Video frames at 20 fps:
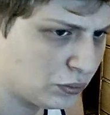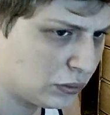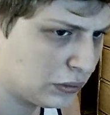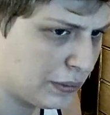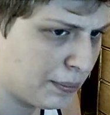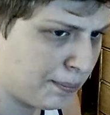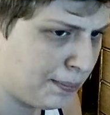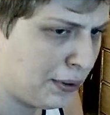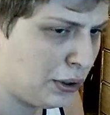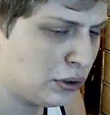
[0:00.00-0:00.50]

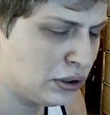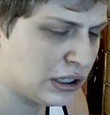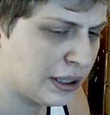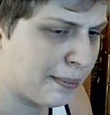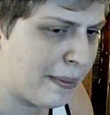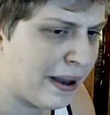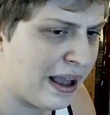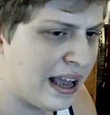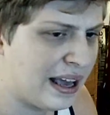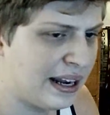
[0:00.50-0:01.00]
Music
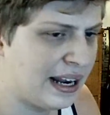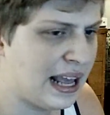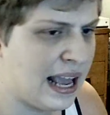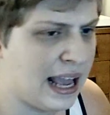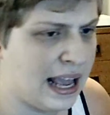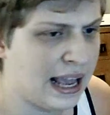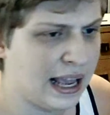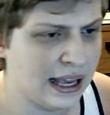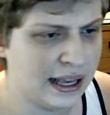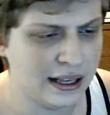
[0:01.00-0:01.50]
Man,
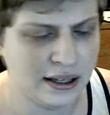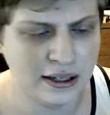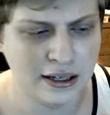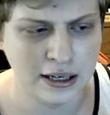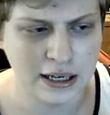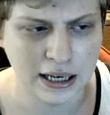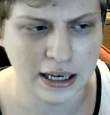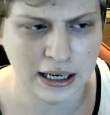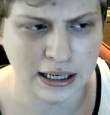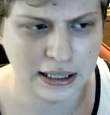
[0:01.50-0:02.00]
and
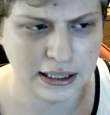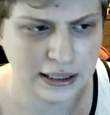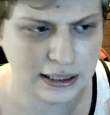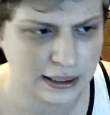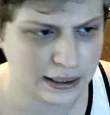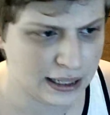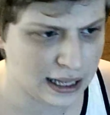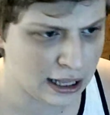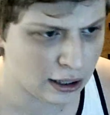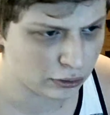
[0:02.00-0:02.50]

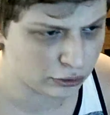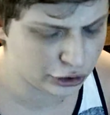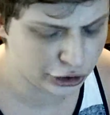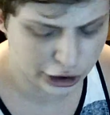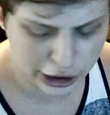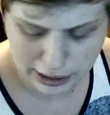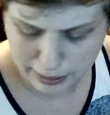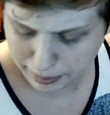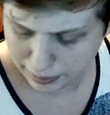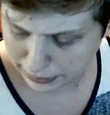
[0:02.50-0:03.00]
El
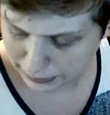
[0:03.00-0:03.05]
Chip.